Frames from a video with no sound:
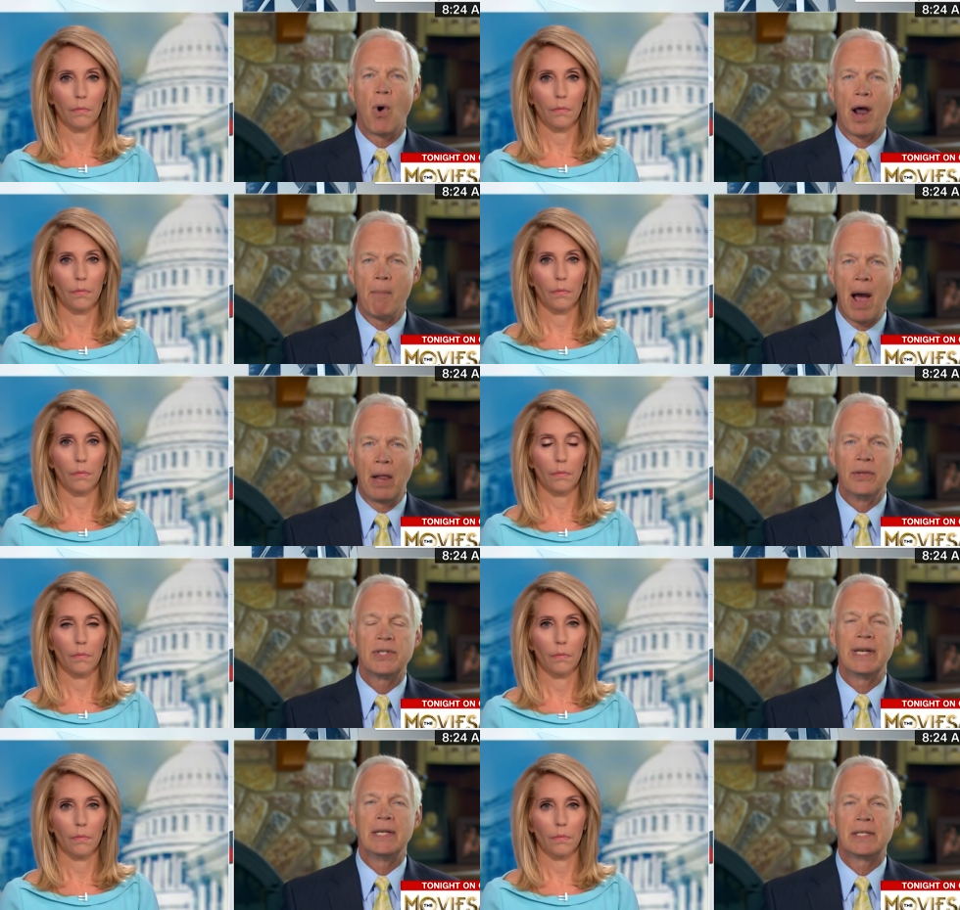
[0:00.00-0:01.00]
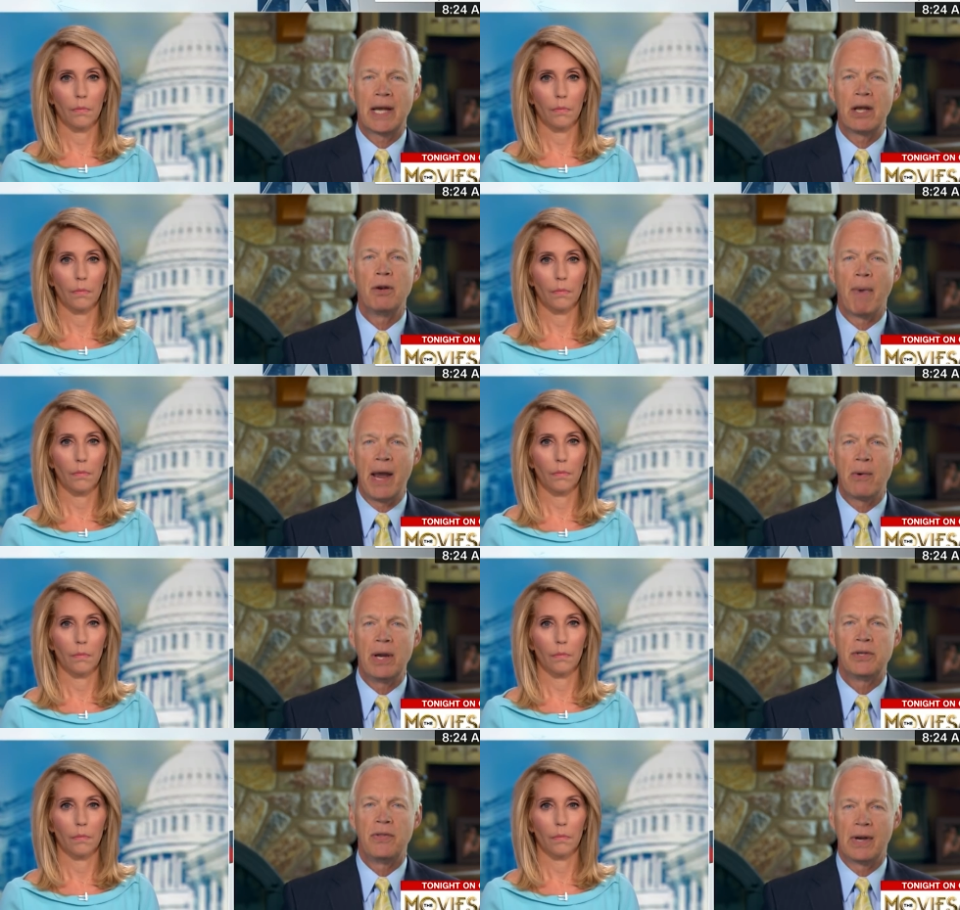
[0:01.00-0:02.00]
Speaker 1: of Guatemalans intend to
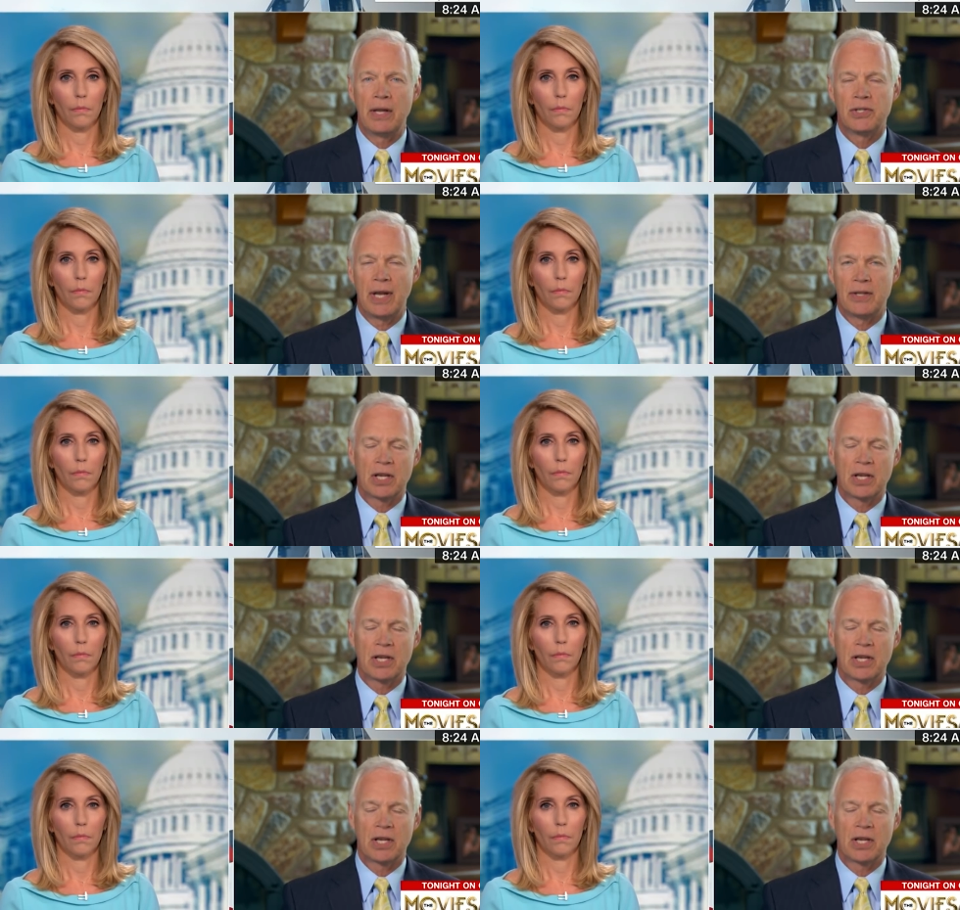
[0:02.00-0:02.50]
migrate to the United States.